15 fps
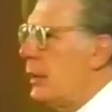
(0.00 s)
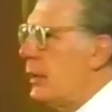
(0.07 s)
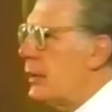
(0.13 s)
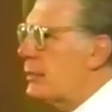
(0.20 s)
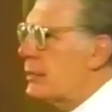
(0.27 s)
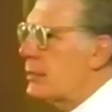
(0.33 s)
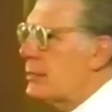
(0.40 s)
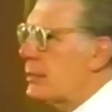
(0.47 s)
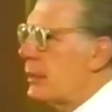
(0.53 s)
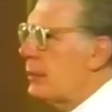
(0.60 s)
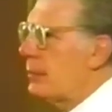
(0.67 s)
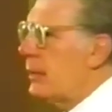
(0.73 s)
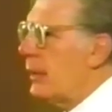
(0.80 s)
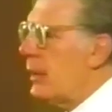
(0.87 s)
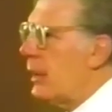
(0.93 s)
It's
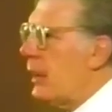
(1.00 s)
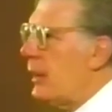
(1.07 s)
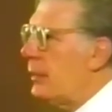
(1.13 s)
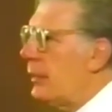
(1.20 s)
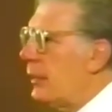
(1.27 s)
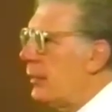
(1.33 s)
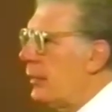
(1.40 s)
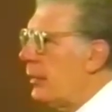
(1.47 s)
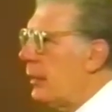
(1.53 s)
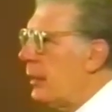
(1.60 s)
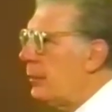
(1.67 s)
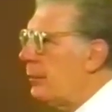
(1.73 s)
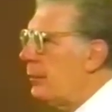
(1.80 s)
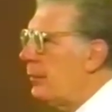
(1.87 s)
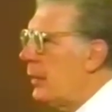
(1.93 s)
considerably higher in
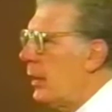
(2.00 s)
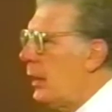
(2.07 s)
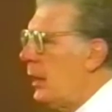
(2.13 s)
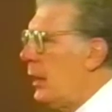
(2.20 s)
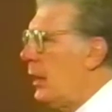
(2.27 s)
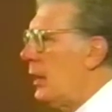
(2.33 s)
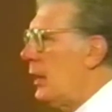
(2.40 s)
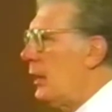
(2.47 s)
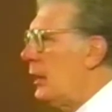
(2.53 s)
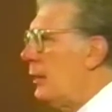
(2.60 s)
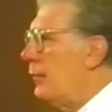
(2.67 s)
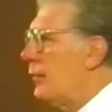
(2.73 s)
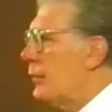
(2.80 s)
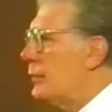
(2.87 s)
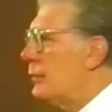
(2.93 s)
Europe, and the
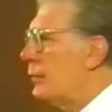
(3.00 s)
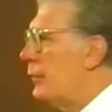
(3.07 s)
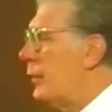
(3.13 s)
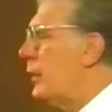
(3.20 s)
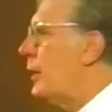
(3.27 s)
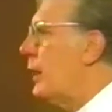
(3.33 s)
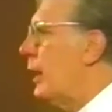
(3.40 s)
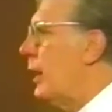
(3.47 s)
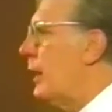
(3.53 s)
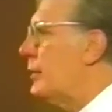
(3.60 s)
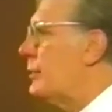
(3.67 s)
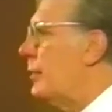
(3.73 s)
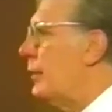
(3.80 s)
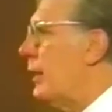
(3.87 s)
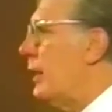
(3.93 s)
official
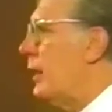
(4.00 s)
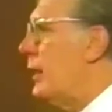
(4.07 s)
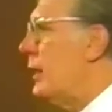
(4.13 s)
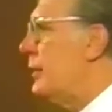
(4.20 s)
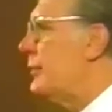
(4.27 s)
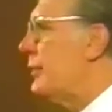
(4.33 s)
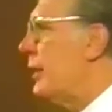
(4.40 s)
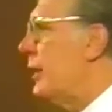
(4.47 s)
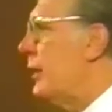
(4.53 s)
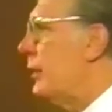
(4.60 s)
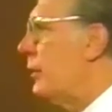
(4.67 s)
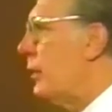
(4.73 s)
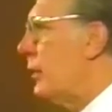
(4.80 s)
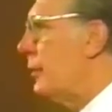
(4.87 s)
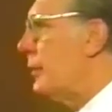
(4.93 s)
forecast of the EEC
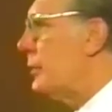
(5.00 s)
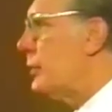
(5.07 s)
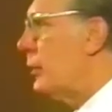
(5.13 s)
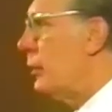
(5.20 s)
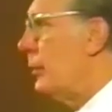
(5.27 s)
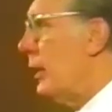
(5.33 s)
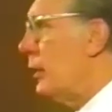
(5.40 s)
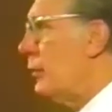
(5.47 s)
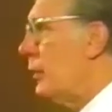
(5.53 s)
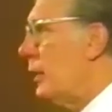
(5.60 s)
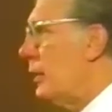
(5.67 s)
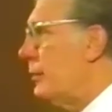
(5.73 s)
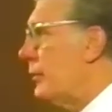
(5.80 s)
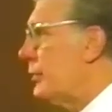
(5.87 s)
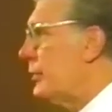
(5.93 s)
in Europe is it'll be
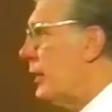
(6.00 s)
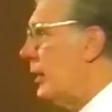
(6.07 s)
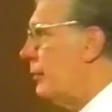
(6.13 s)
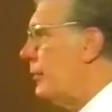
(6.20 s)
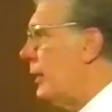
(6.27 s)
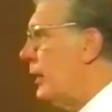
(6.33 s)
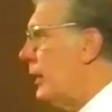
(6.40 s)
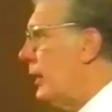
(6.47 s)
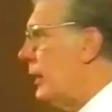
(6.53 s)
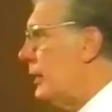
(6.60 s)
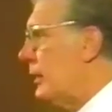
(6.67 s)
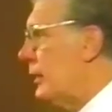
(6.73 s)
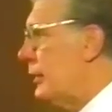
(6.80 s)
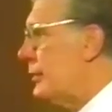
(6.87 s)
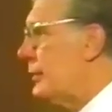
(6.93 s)
20% by the
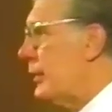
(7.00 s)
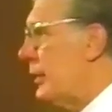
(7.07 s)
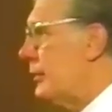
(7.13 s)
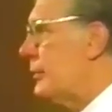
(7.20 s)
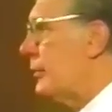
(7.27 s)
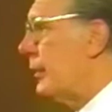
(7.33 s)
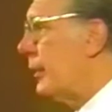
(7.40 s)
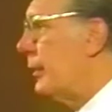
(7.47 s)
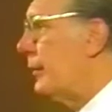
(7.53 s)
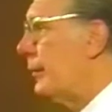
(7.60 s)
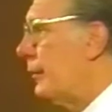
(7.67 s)
end of this century.